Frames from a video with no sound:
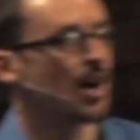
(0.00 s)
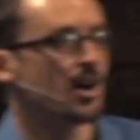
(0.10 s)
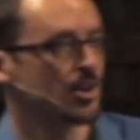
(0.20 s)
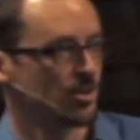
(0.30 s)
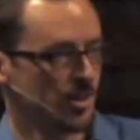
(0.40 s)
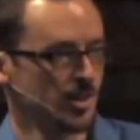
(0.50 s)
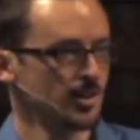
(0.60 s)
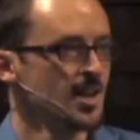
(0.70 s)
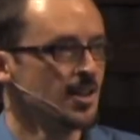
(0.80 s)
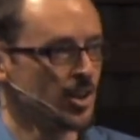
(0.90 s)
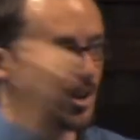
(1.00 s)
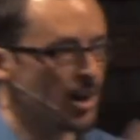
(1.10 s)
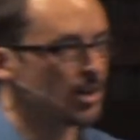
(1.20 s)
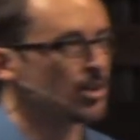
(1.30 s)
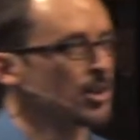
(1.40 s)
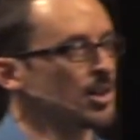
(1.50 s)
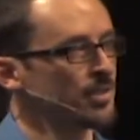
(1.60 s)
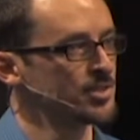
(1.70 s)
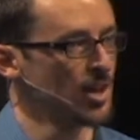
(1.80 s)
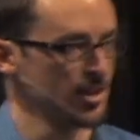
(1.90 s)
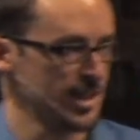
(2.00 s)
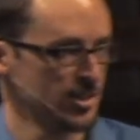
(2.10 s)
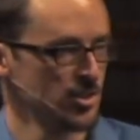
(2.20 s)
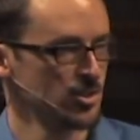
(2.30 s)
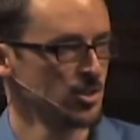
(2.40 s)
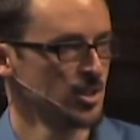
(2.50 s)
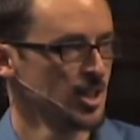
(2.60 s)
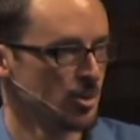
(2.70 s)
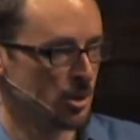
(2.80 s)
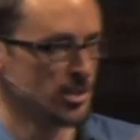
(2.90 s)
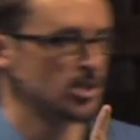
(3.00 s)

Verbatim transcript: the conqueror, the conqueror of darkness. But